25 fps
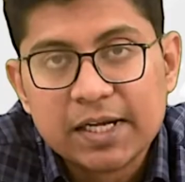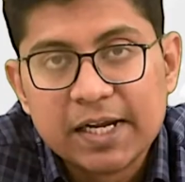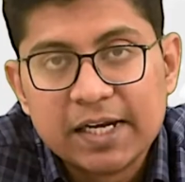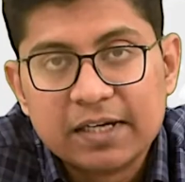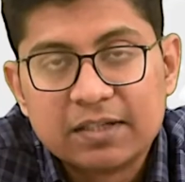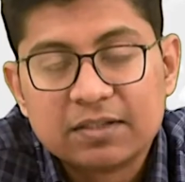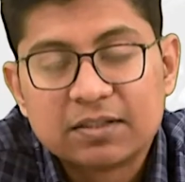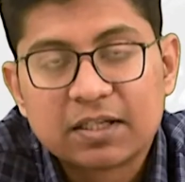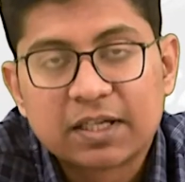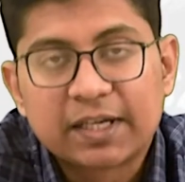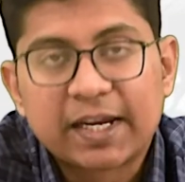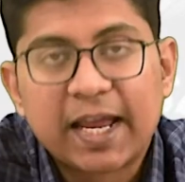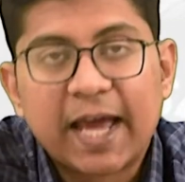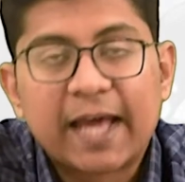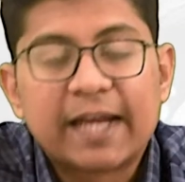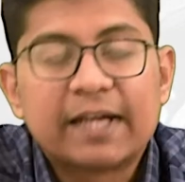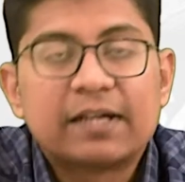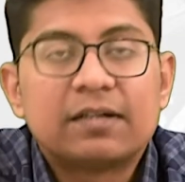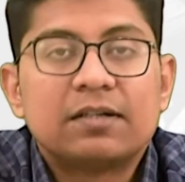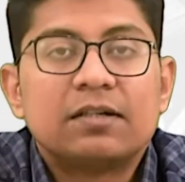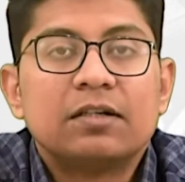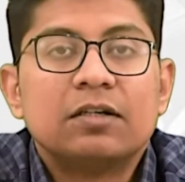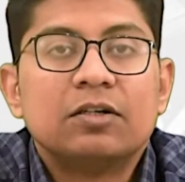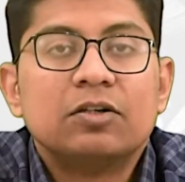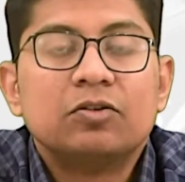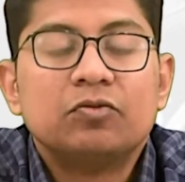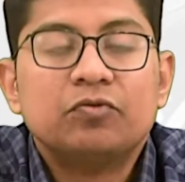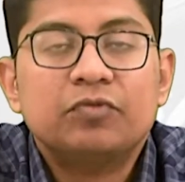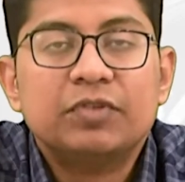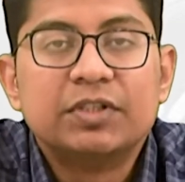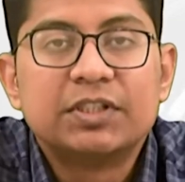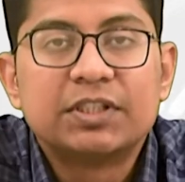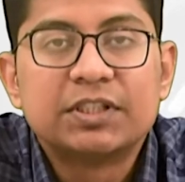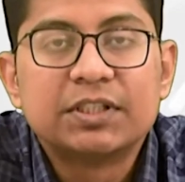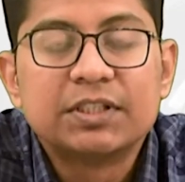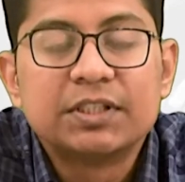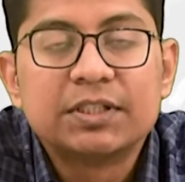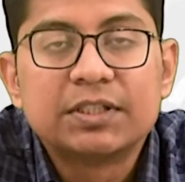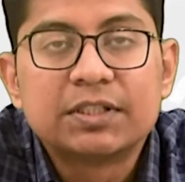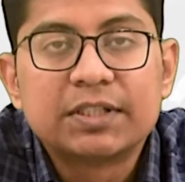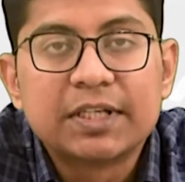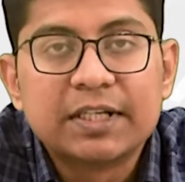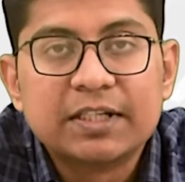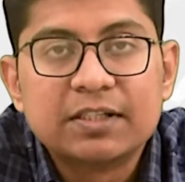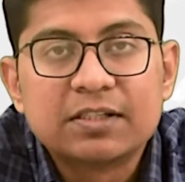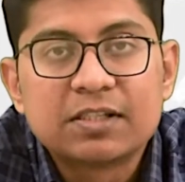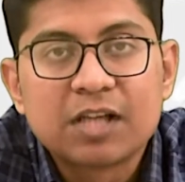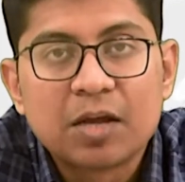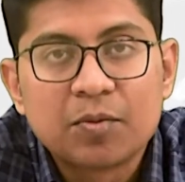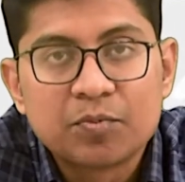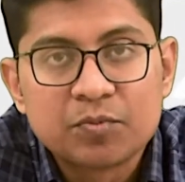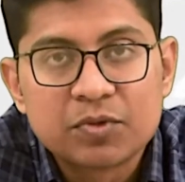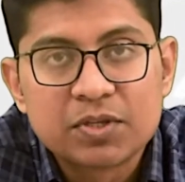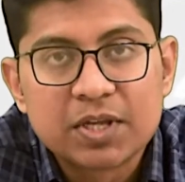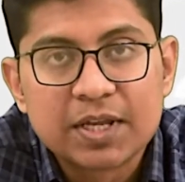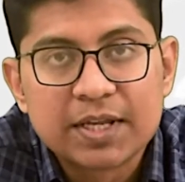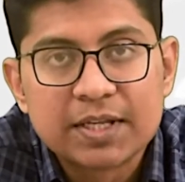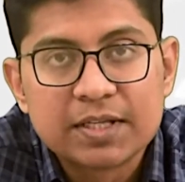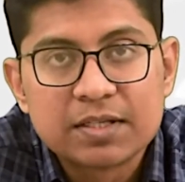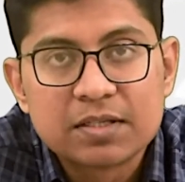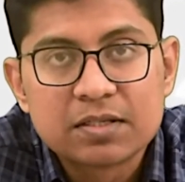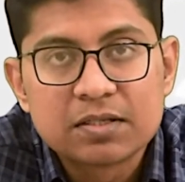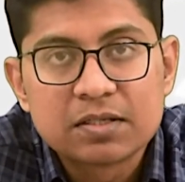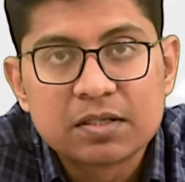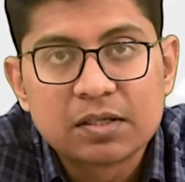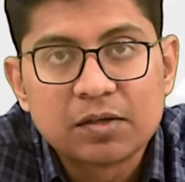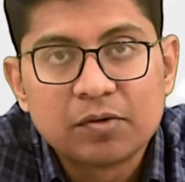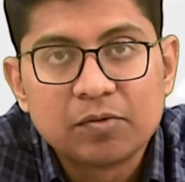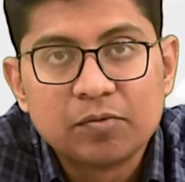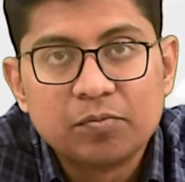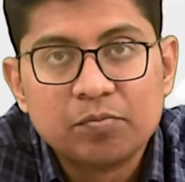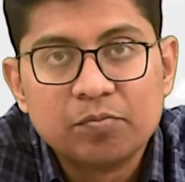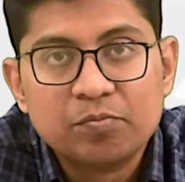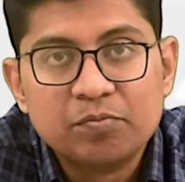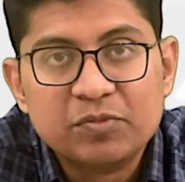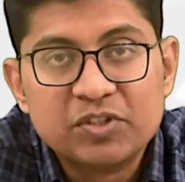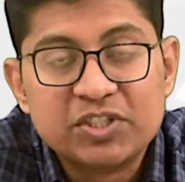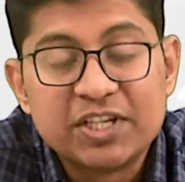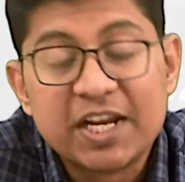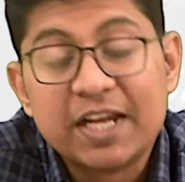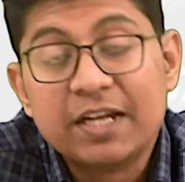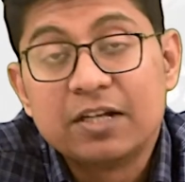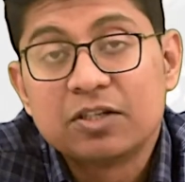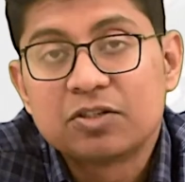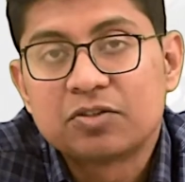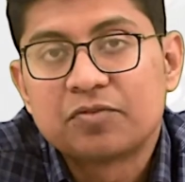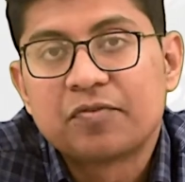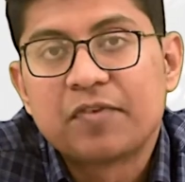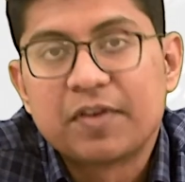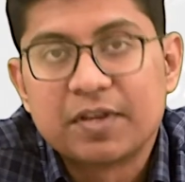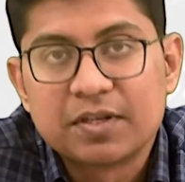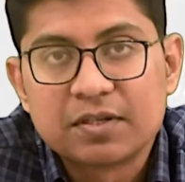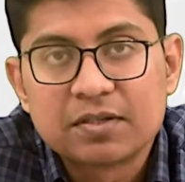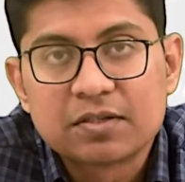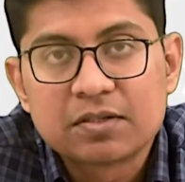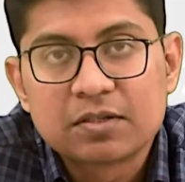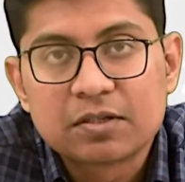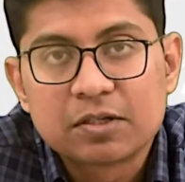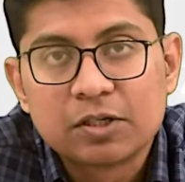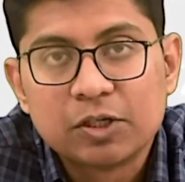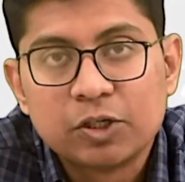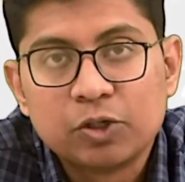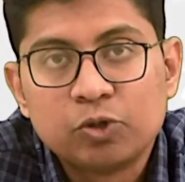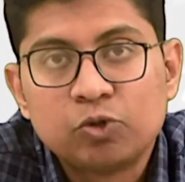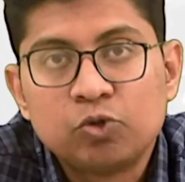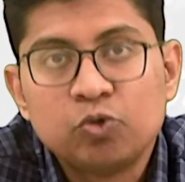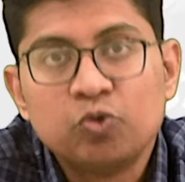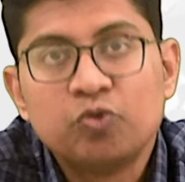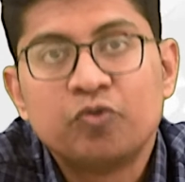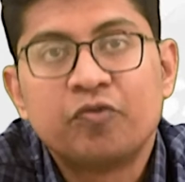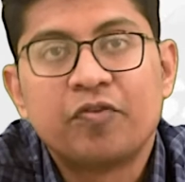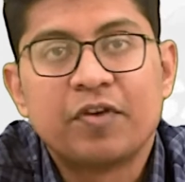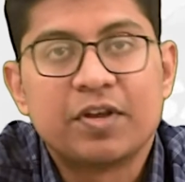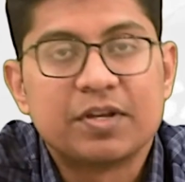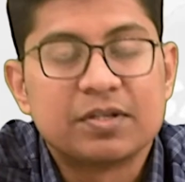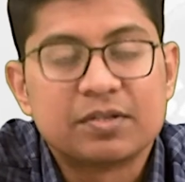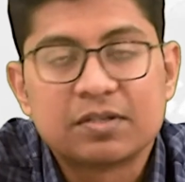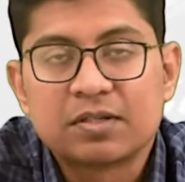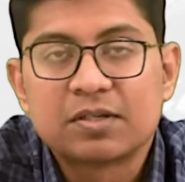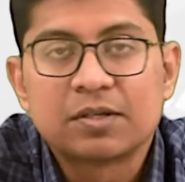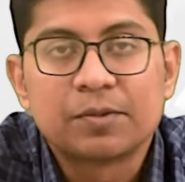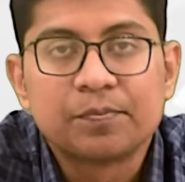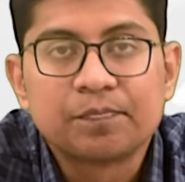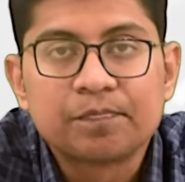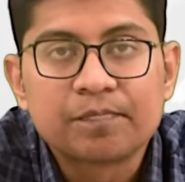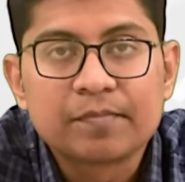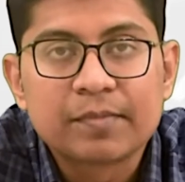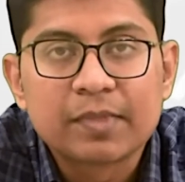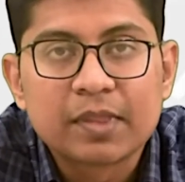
It is a character which is in some sense Janus-faced, two-faced.